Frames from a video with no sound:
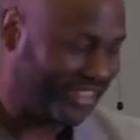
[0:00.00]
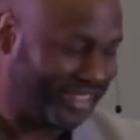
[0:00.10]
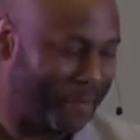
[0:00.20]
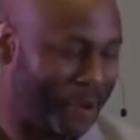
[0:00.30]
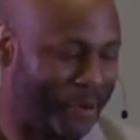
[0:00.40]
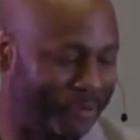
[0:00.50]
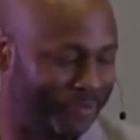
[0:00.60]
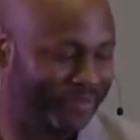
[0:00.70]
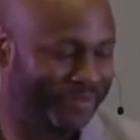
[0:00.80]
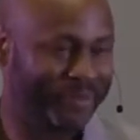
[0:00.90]
Come on.
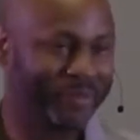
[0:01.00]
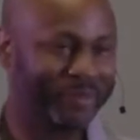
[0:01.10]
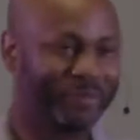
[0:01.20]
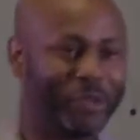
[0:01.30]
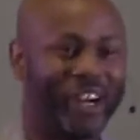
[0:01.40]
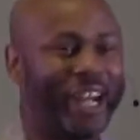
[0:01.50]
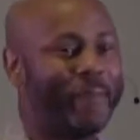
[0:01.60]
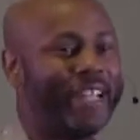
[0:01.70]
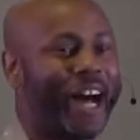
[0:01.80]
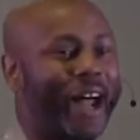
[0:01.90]
Bro, help
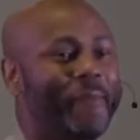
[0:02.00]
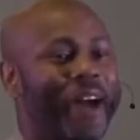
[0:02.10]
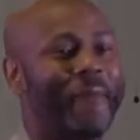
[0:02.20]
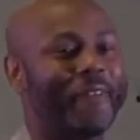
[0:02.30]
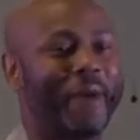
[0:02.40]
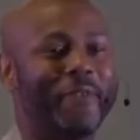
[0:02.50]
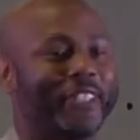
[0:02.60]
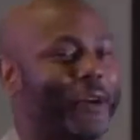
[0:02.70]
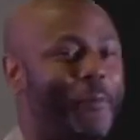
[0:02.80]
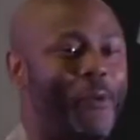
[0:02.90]
me out. I'm, I'm, I'm
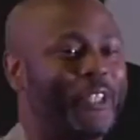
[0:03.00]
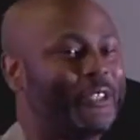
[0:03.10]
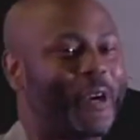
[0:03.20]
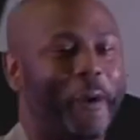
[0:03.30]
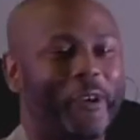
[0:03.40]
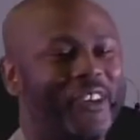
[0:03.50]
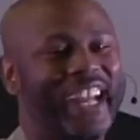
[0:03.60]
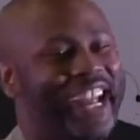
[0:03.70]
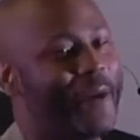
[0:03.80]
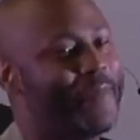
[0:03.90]
just gonna point you out, River.
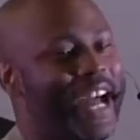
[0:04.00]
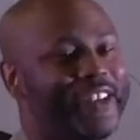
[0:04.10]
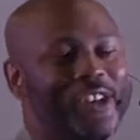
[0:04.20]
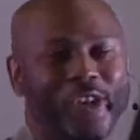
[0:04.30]
Help me out.